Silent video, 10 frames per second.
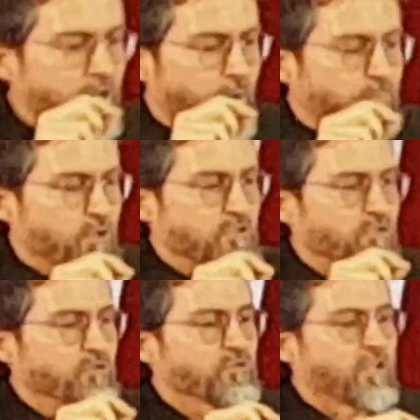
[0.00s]
A
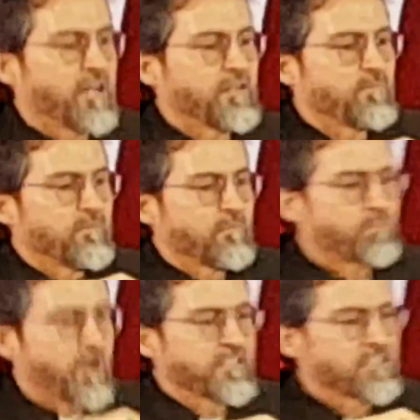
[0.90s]
person who's on
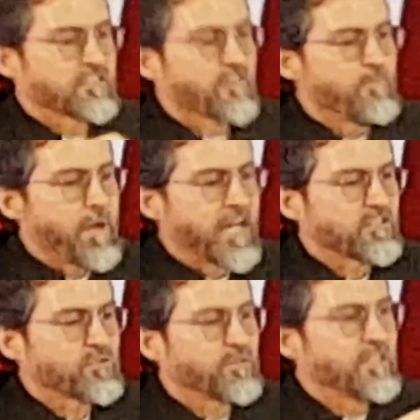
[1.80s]
a process of
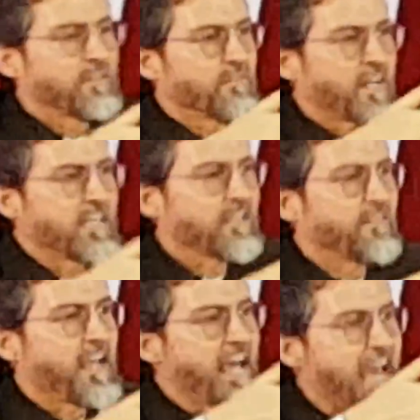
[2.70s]
mastery, they
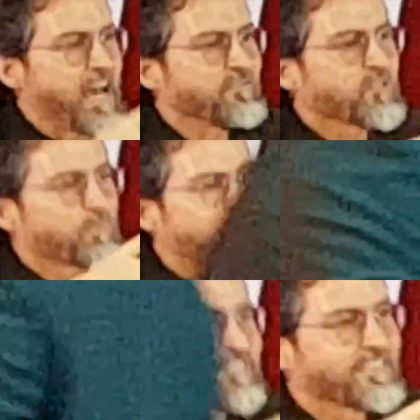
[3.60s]
have to
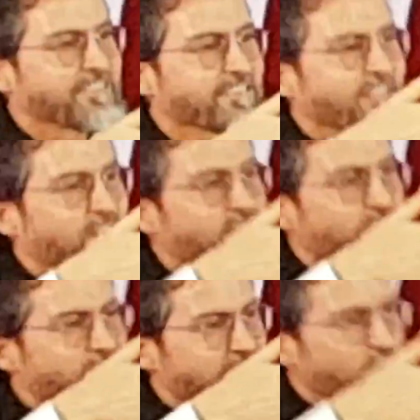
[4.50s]
practice
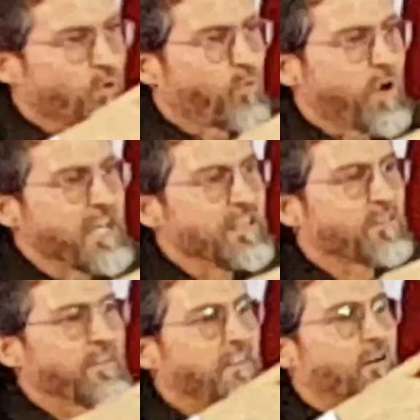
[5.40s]
in a way
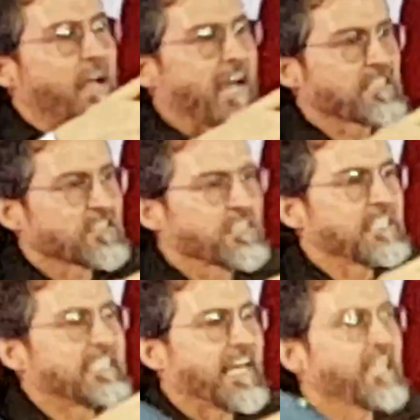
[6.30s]
that they're
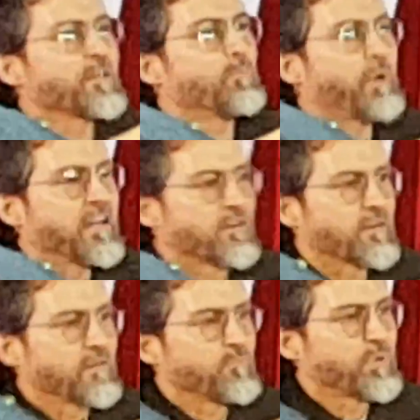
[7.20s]
actually getting
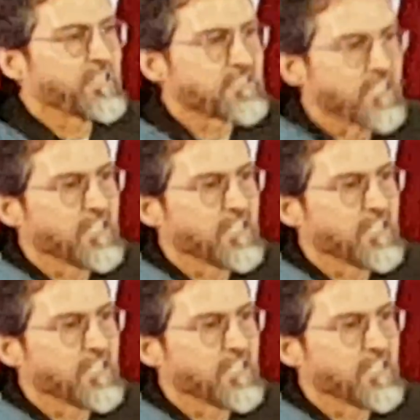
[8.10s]
better, but it's